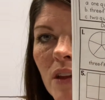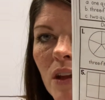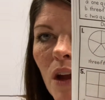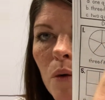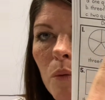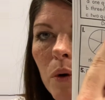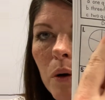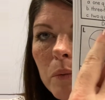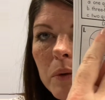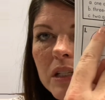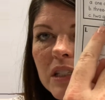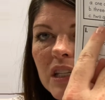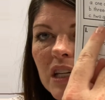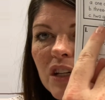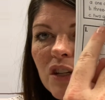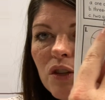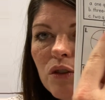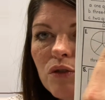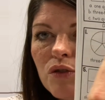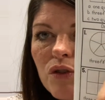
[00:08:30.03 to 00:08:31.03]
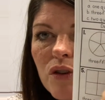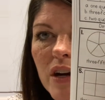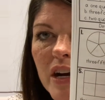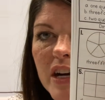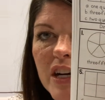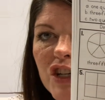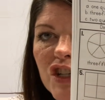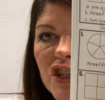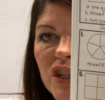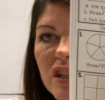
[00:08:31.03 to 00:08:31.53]
where we see new
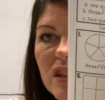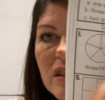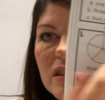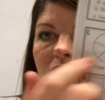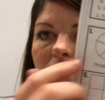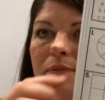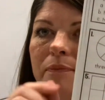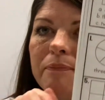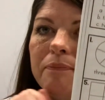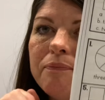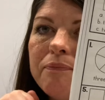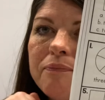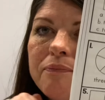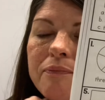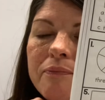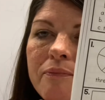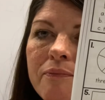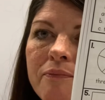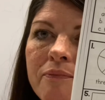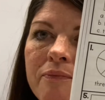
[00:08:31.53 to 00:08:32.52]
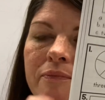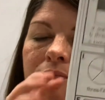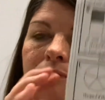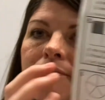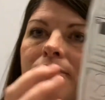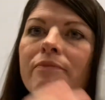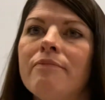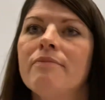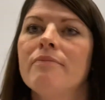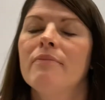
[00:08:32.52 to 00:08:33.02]
directions.
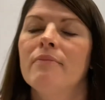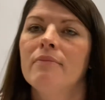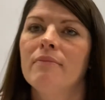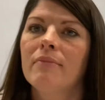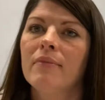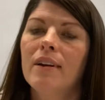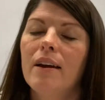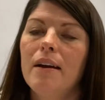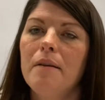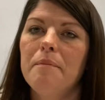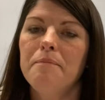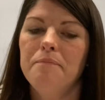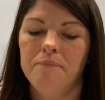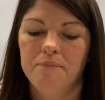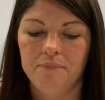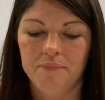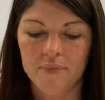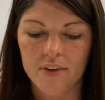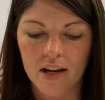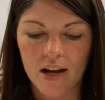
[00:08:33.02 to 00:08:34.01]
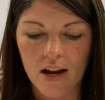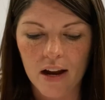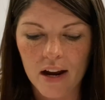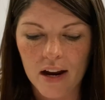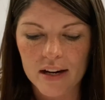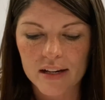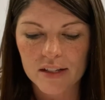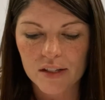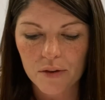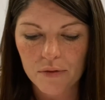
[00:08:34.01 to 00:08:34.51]
Okay.
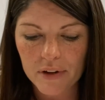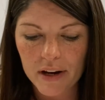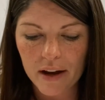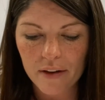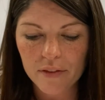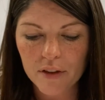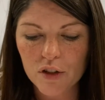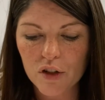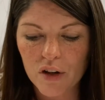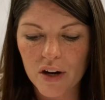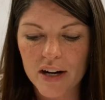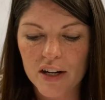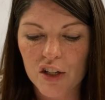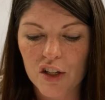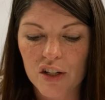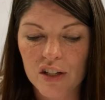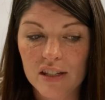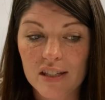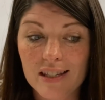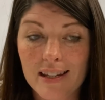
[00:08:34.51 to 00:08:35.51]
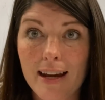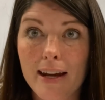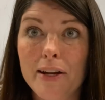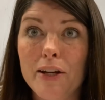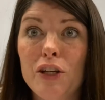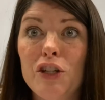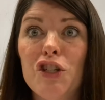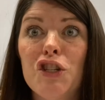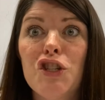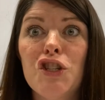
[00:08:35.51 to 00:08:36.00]
So now the directions say
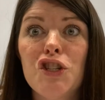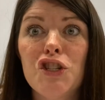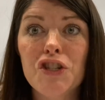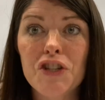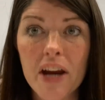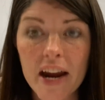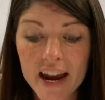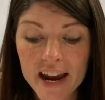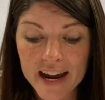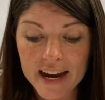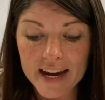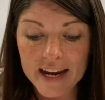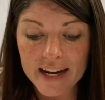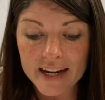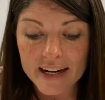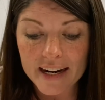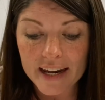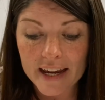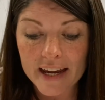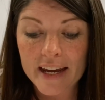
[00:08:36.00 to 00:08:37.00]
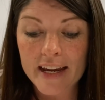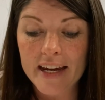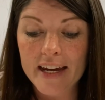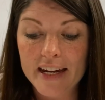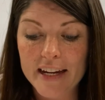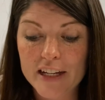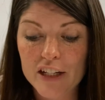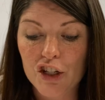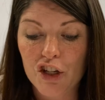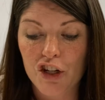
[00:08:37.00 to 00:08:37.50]
shade
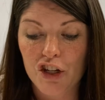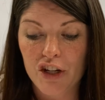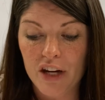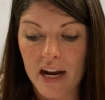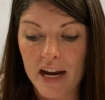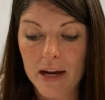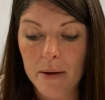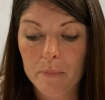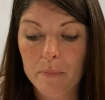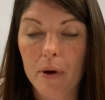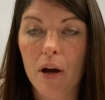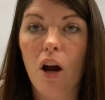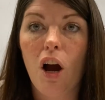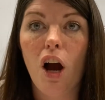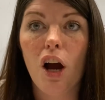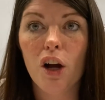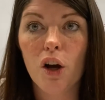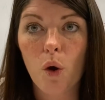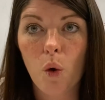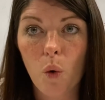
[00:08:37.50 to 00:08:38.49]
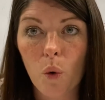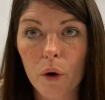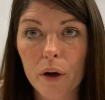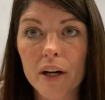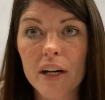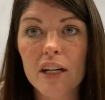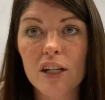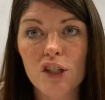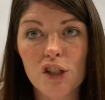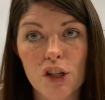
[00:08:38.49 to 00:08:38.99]
each shape
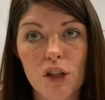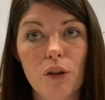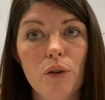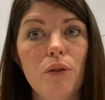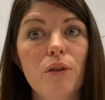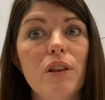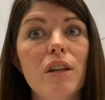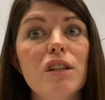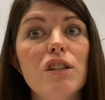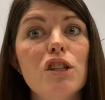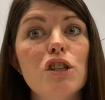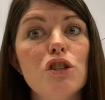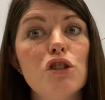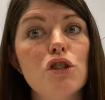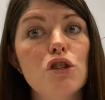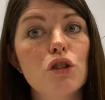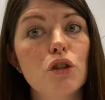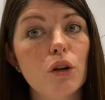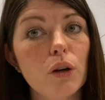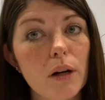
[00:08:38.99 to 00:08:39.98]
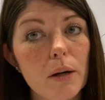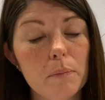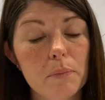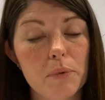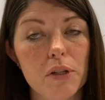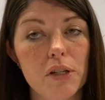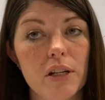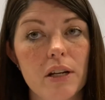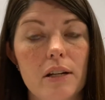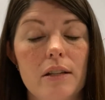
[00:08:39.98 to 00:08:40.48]
according to the
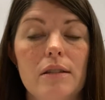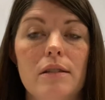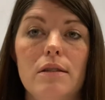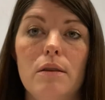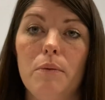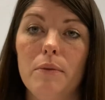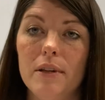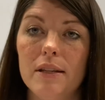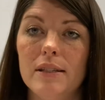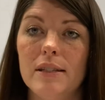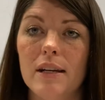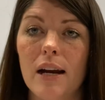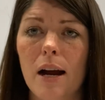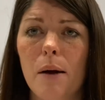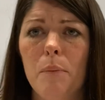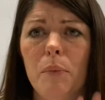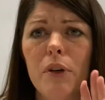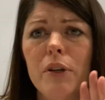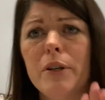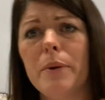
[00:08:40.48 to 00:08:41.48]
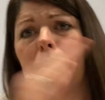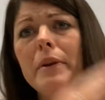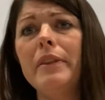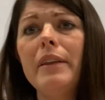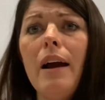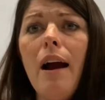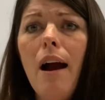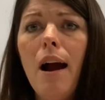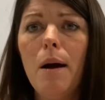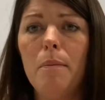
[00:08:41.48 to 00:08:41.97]
description. So this time we're doing
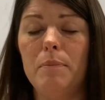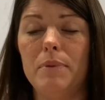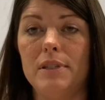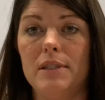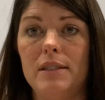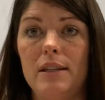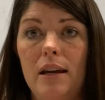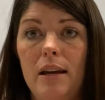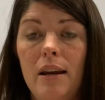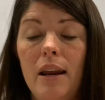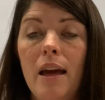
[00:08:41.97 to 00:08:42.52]
the opposite.